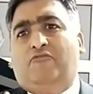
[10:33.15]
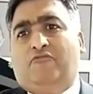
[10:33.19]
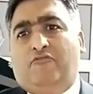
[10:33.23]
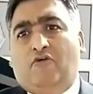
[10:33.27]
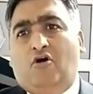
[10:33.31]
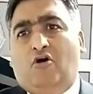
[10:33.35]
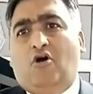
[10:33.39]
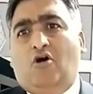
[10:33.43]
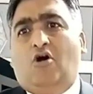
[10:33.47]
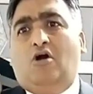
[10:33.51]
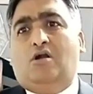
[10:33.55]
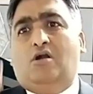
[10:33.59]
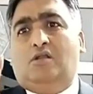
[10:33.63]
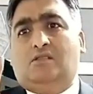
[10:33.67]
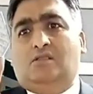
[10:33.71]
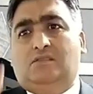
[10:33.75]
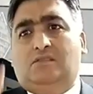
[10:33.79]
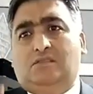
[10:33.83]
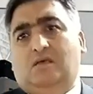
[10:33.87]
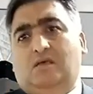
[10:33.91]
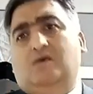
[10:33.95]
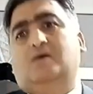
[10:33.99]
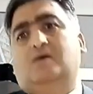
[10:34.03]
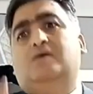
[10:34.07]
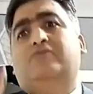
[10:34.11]
for
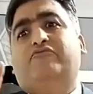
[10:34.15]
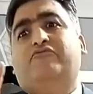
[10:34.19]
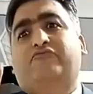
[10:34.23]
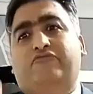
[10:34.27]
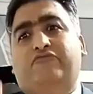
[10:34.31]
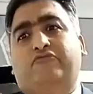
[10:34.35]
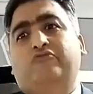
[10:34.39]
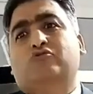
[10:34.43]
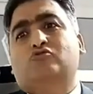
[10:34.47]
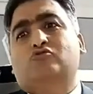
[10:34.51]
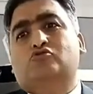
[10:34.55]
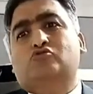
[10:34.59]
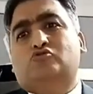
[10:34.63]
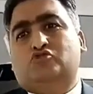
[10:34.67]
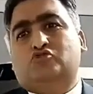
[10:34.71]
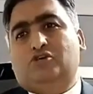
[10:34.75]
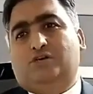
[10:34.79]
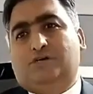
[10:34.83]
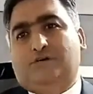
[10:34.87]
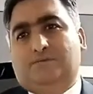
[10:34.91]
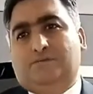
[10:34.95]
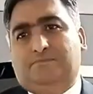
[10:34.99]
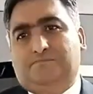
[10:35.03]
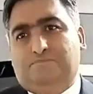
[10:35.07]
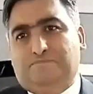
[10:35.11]
the
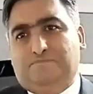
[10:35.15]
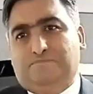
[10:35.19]
future.